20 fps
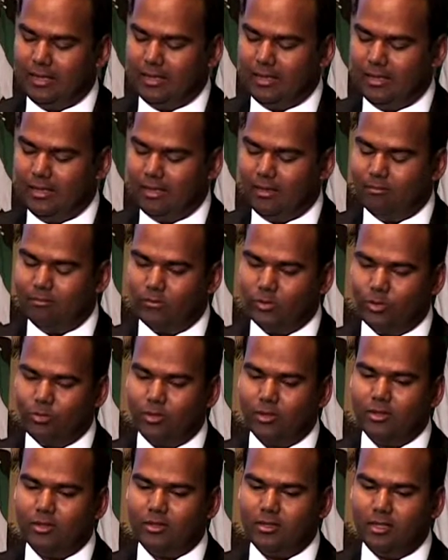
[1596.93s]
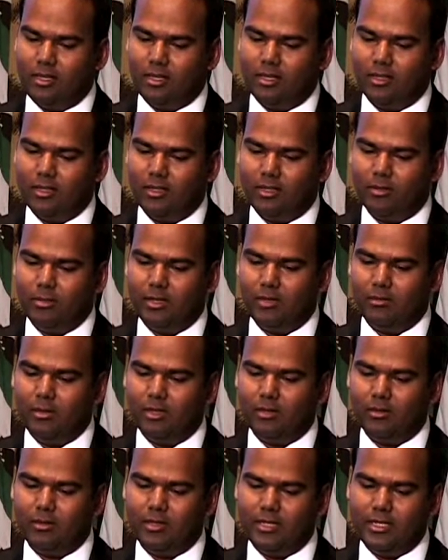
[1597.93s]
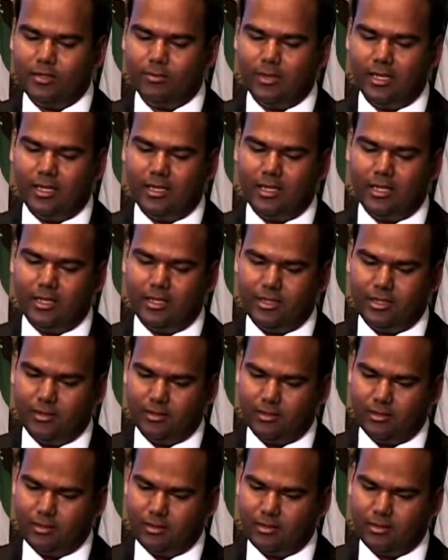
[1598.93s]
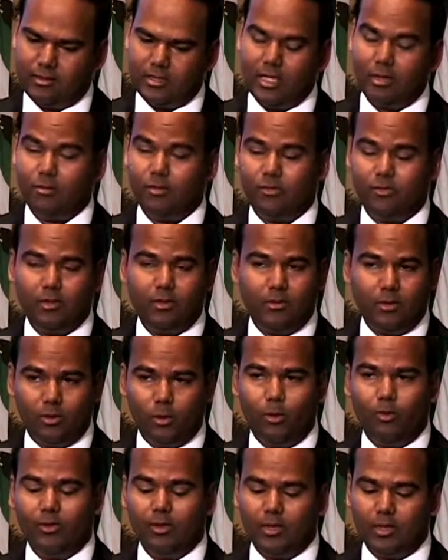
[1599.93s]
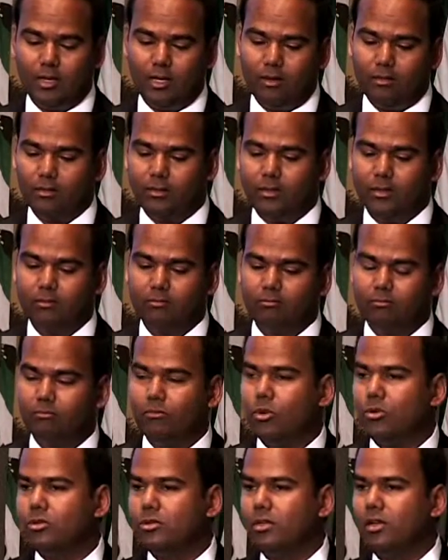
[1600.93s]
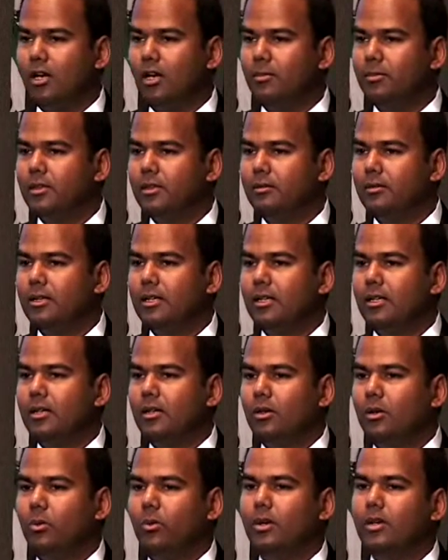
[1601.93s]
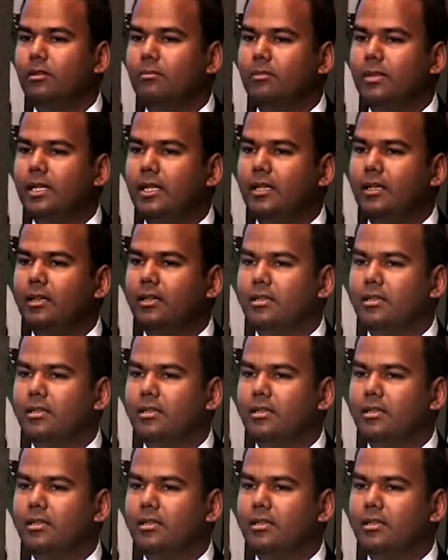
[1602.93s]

Um, so we're going to talk a little bit about these medications. Some of them are over the counter, most common one being